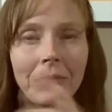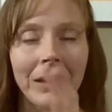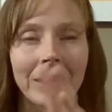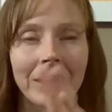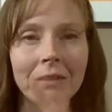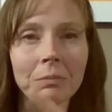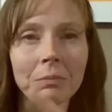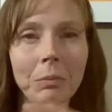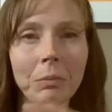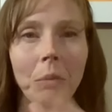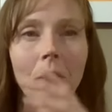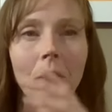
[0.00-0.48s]

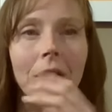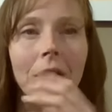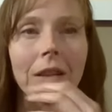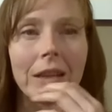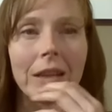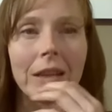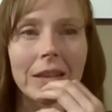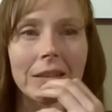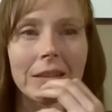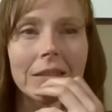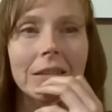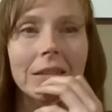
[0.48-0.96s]
explore
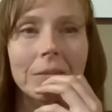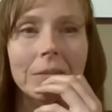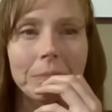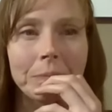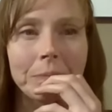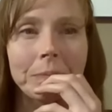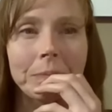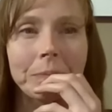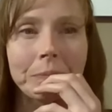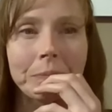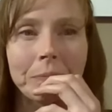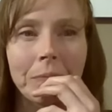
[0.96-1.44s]
this
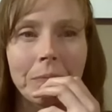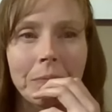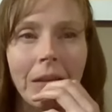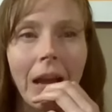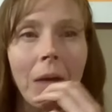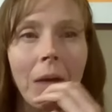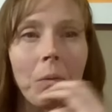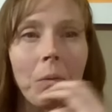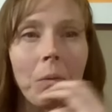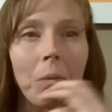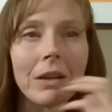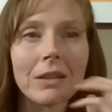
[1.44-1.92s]

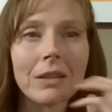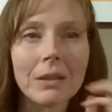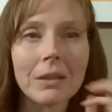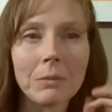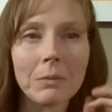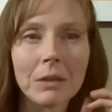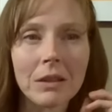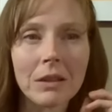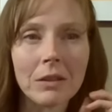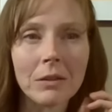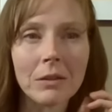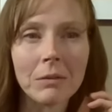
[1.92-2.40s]
i wanted
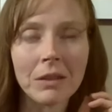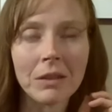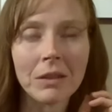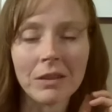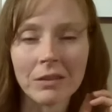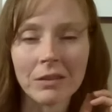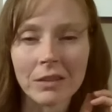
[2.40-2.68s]
someone to